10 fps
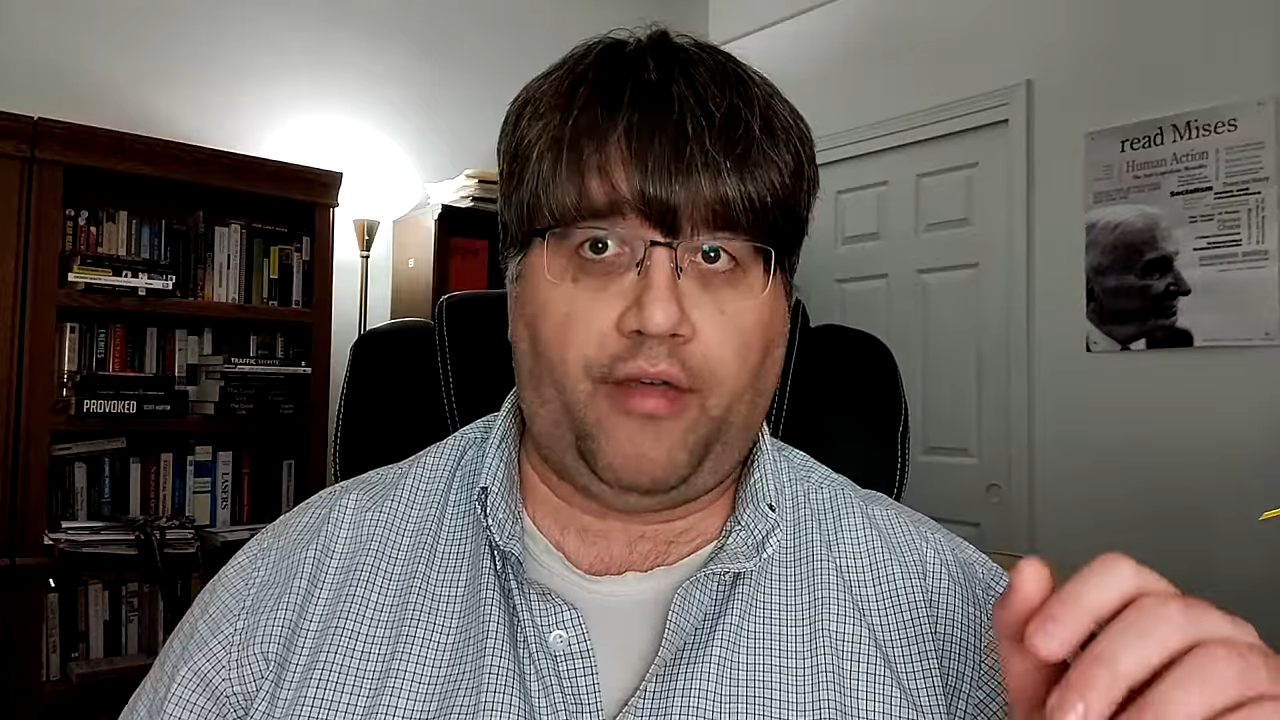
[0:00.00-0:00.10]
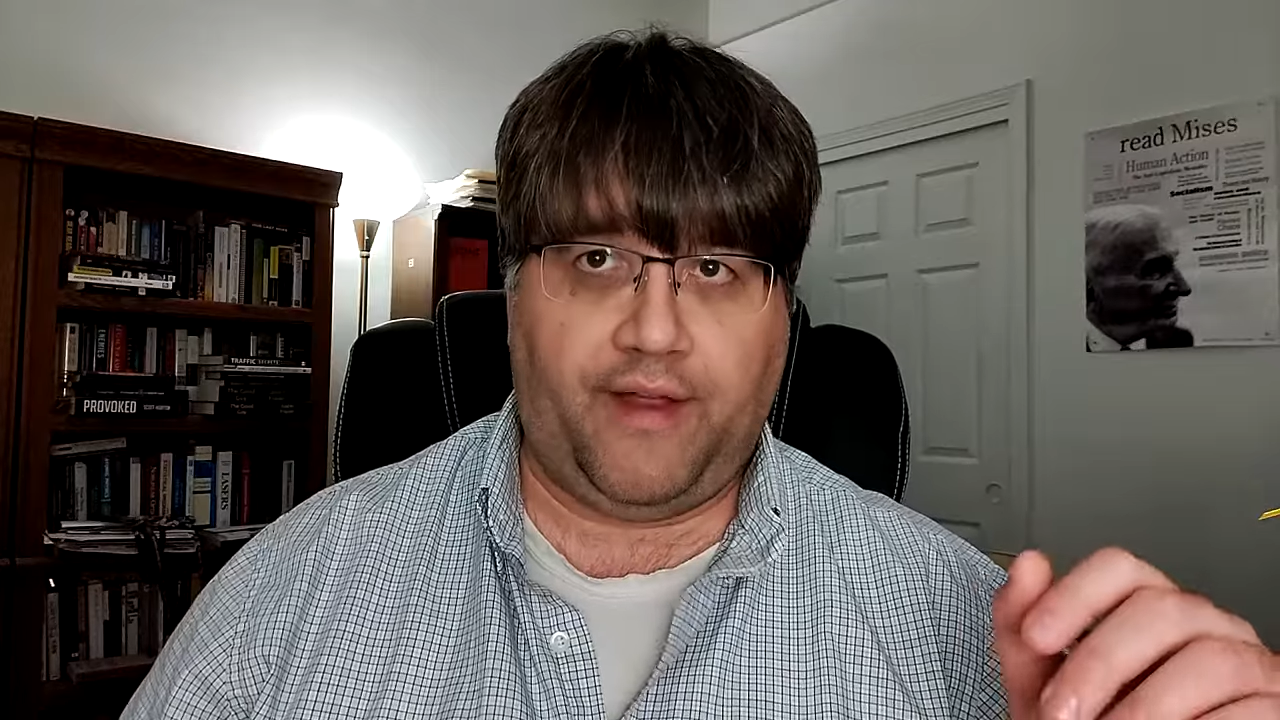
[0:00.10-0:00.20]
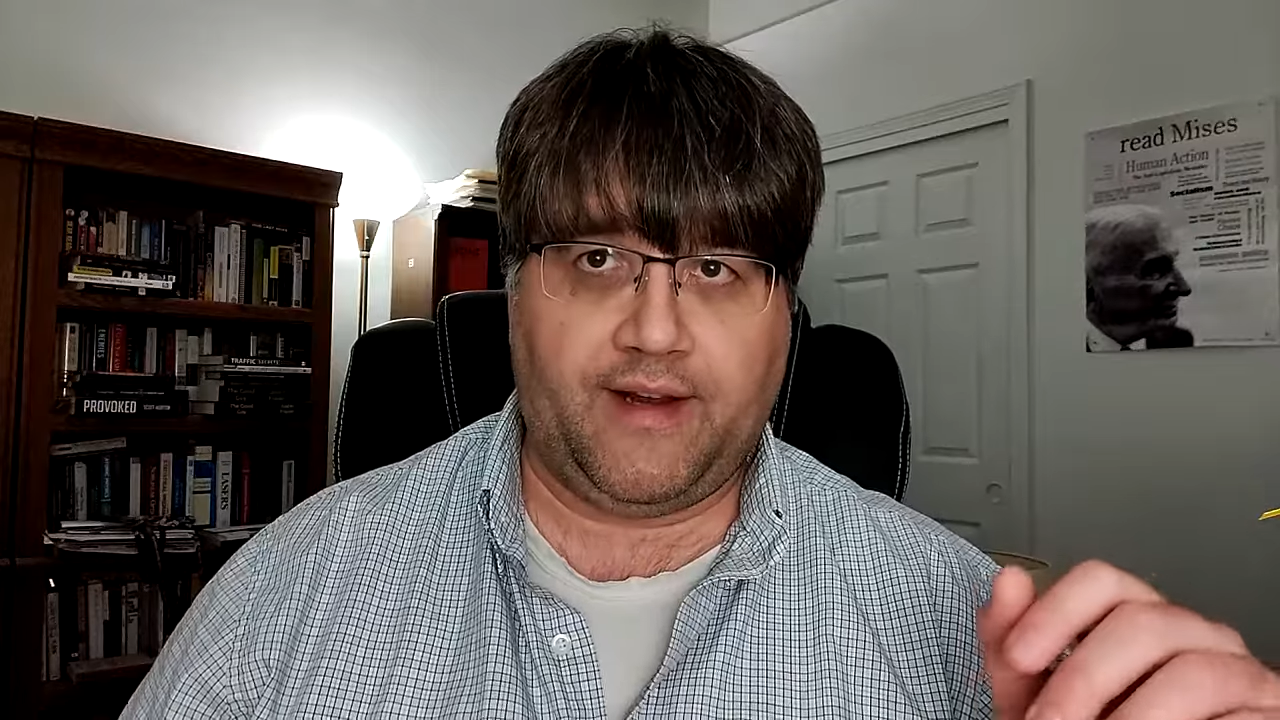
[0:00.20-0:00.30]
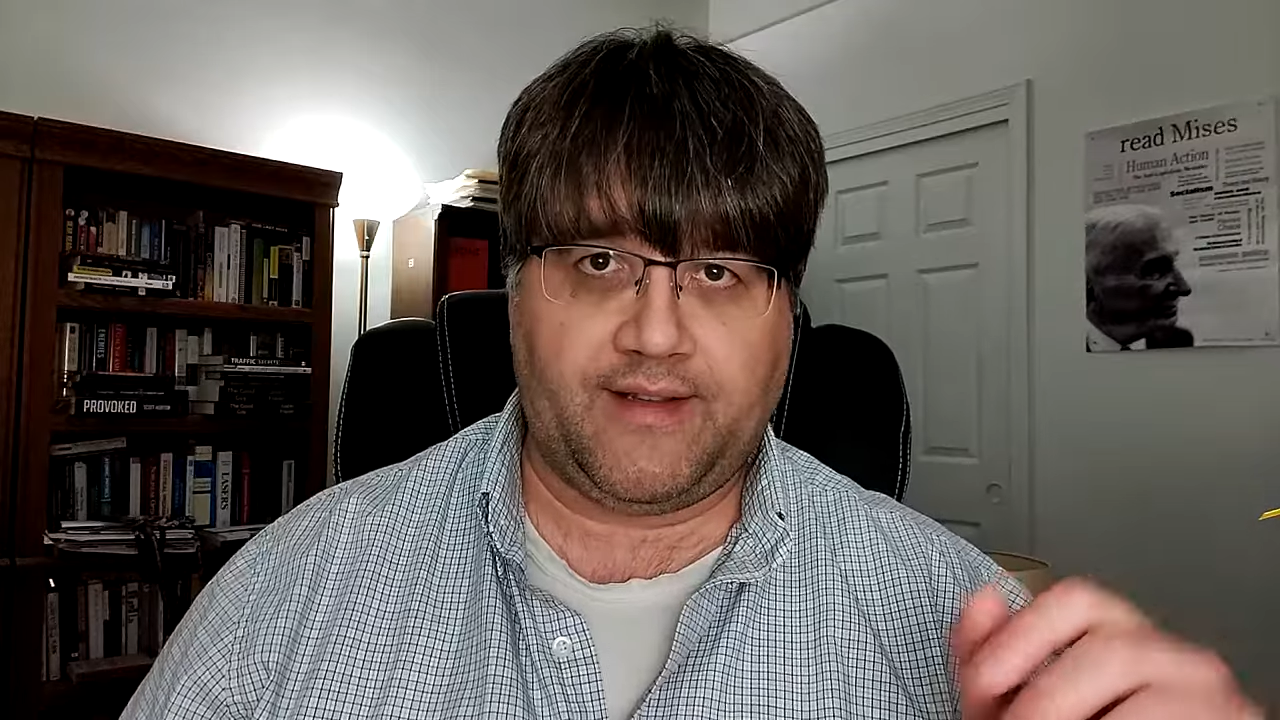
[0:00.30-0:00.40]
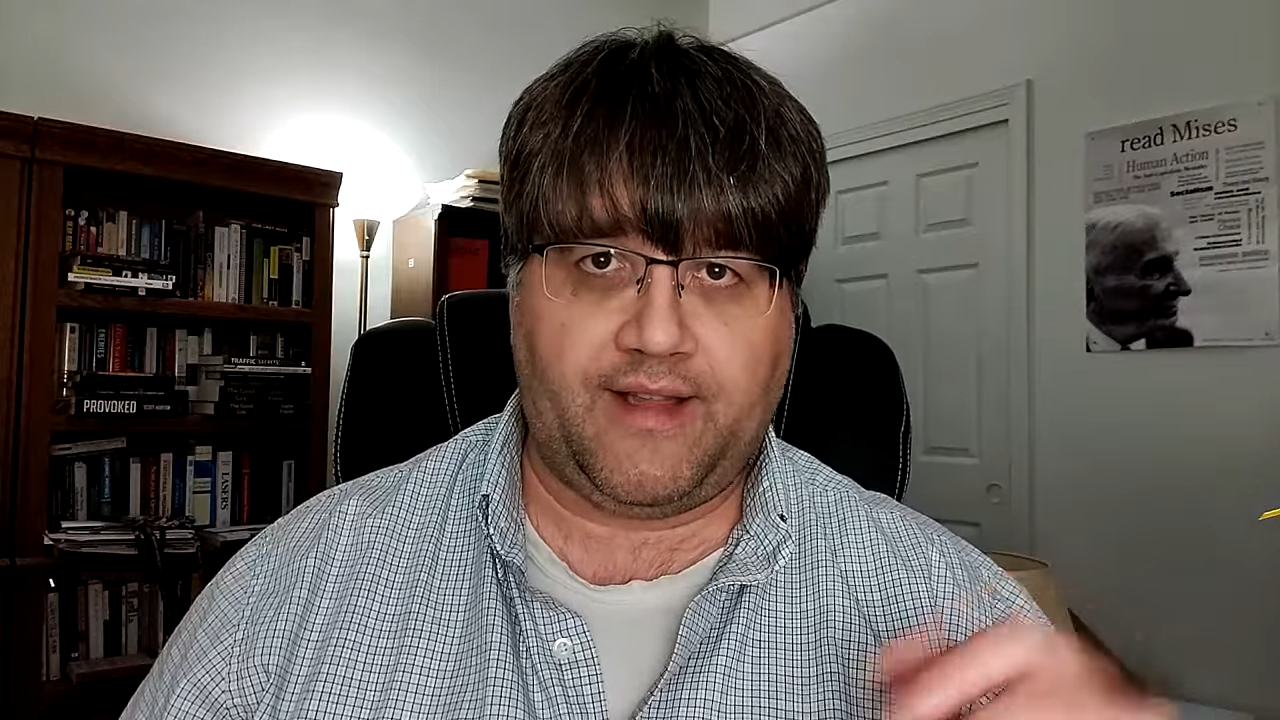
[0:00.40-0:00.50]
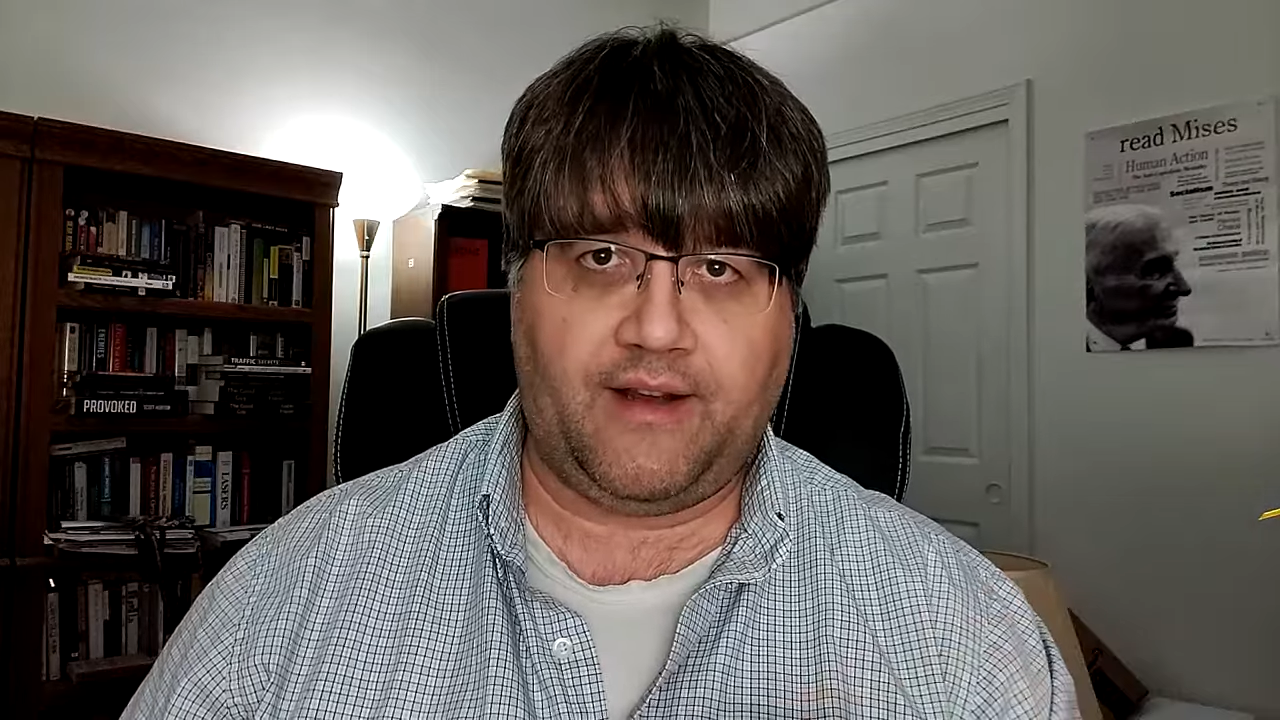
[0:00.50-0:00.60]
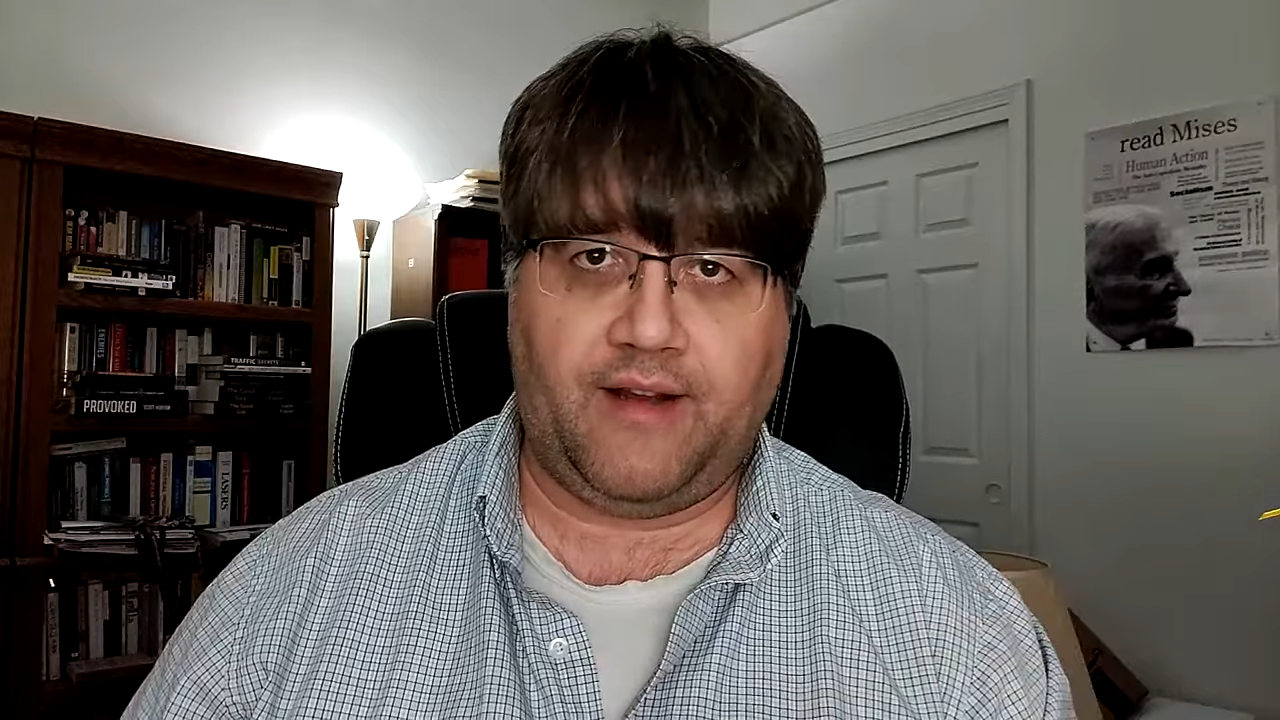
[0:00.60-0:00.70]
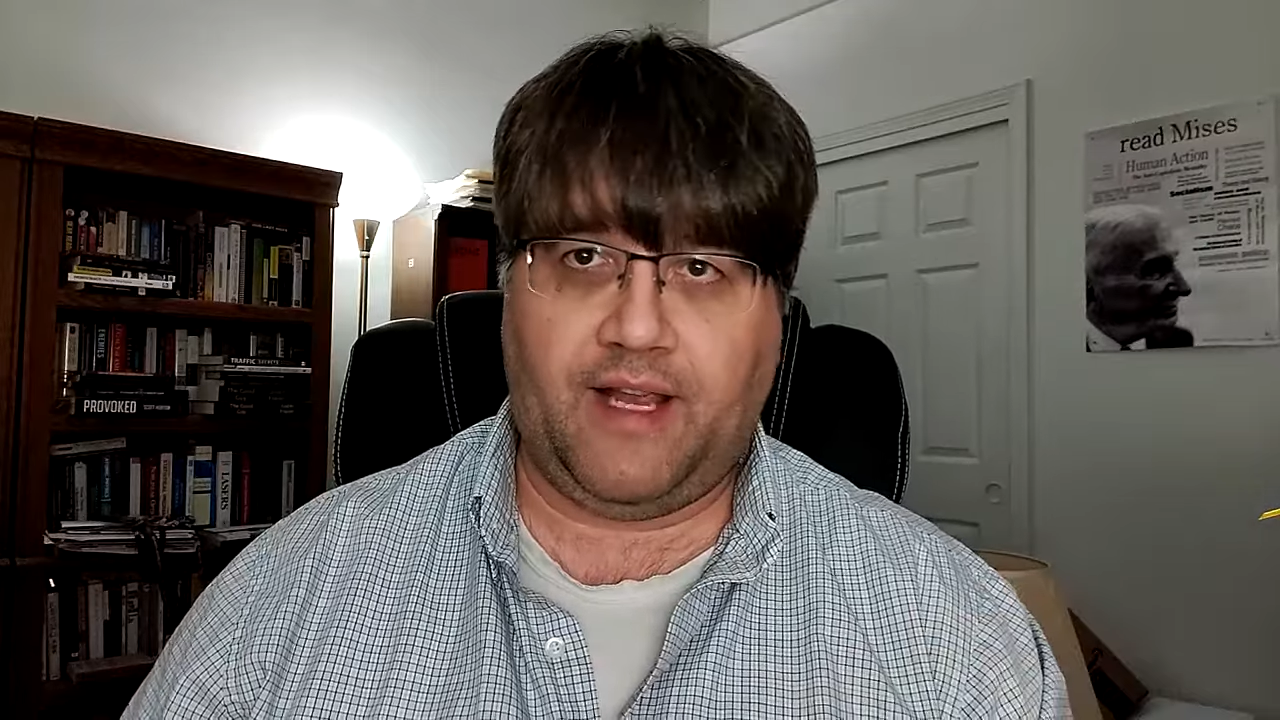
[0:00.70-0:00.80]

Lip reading: things that